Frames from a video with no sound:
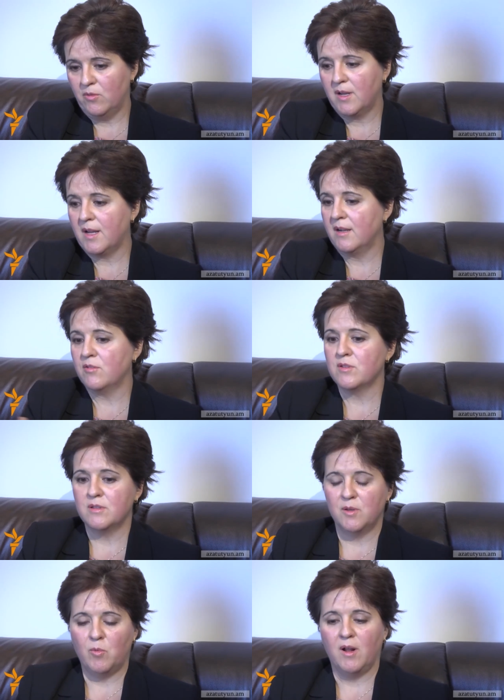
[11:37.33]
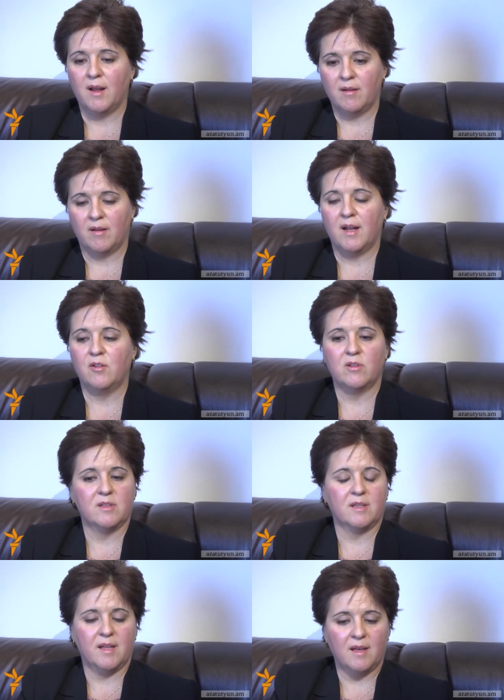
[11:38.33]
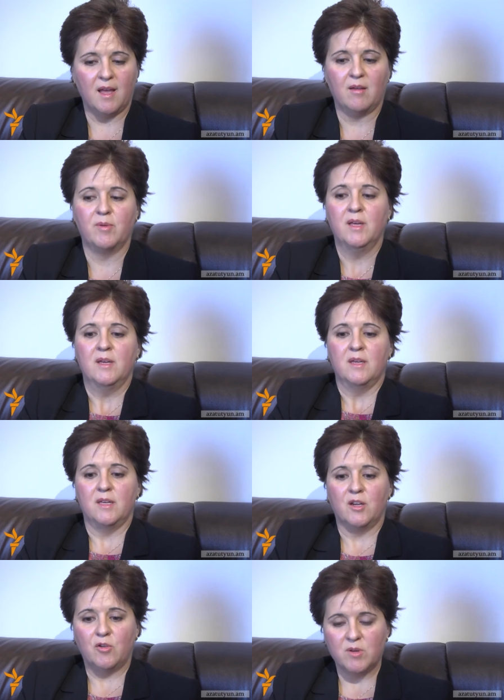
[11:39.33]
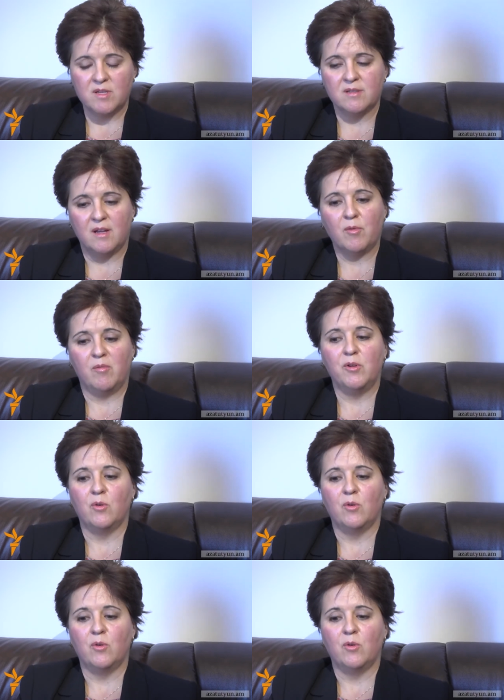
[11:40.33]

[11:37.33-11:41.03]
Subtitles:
other countries in the world, countries that have increased their revenue